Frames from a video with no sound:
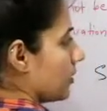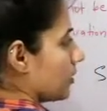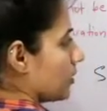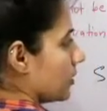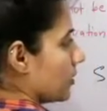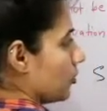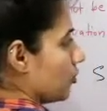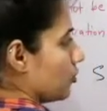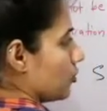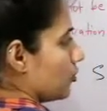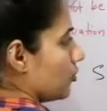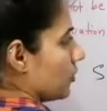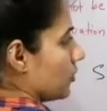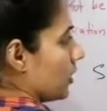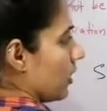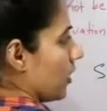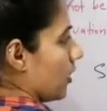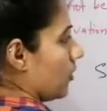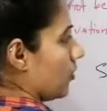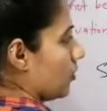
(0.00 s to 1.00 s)
Suppose we
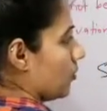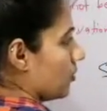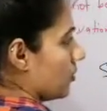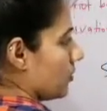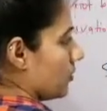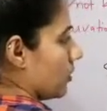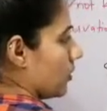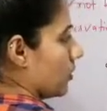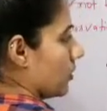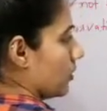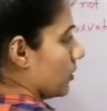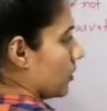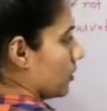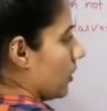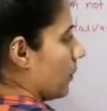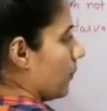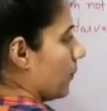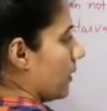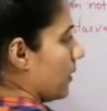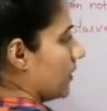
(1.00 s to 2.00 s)
have
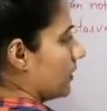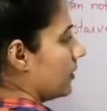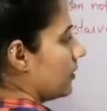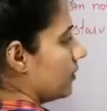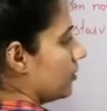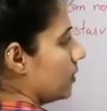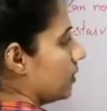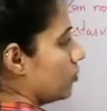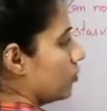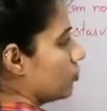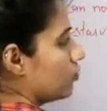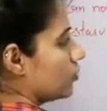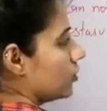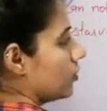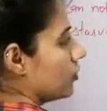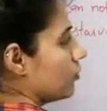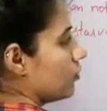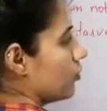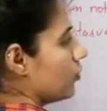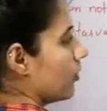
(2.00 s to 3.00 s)
completed 1, 2,
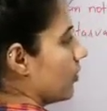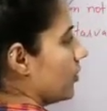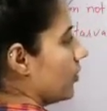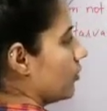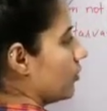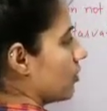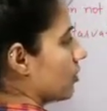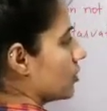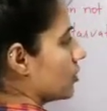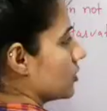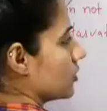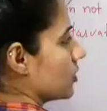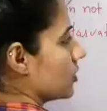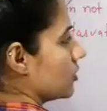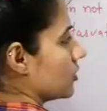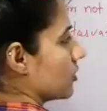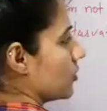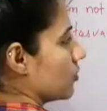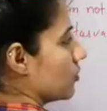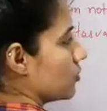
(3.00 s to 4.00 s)
3, 4, 5
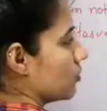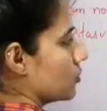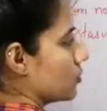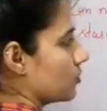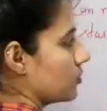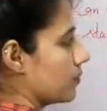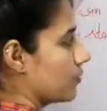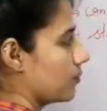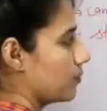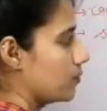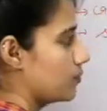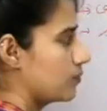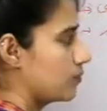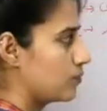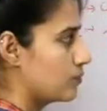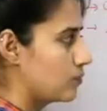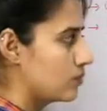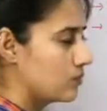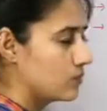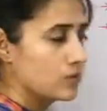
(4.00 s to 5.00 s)
processes, suppose.
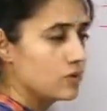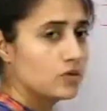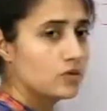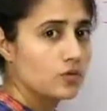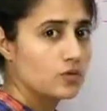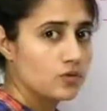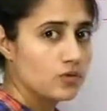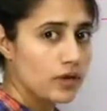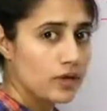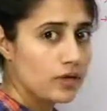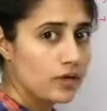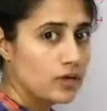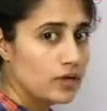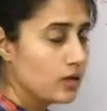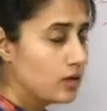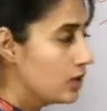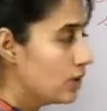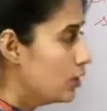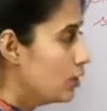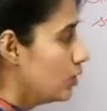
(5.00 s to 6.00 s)
Fine.
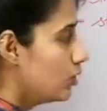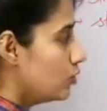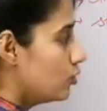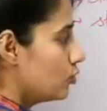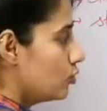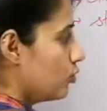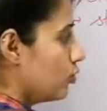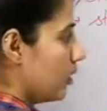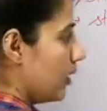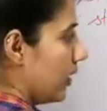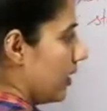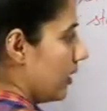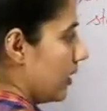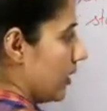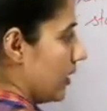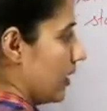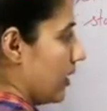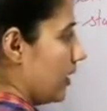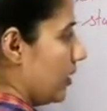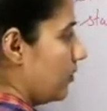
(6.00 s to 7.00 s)
So, and
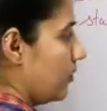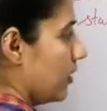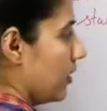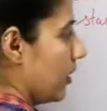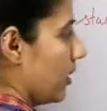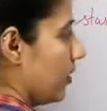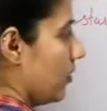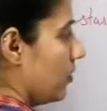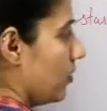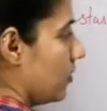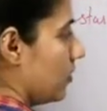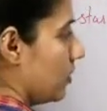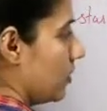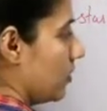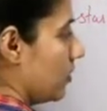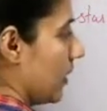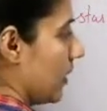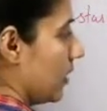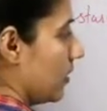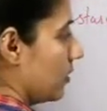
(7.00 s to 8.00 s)
here we
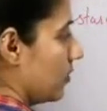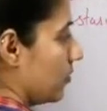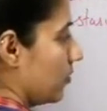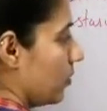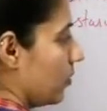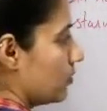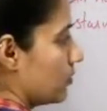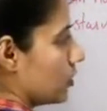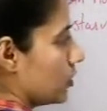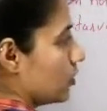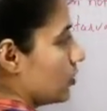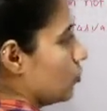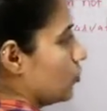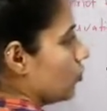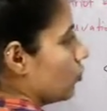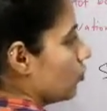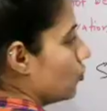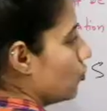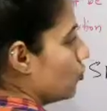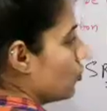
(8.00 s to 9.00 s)
have like from 0
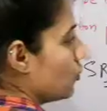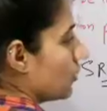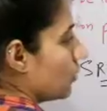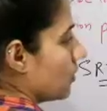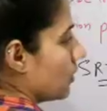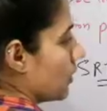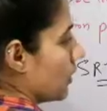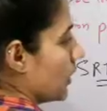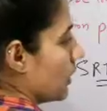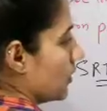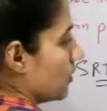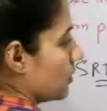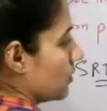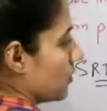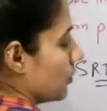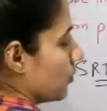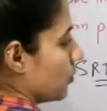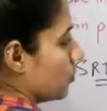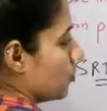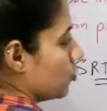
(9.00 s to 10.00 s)
to, let us
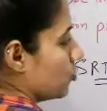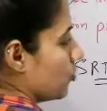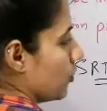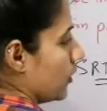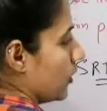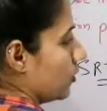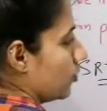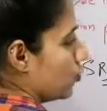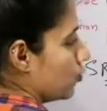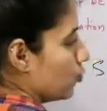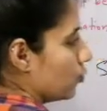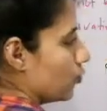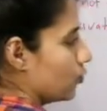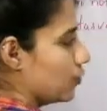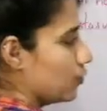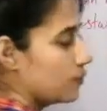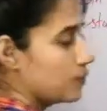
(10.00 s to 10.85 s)
suppose, 22.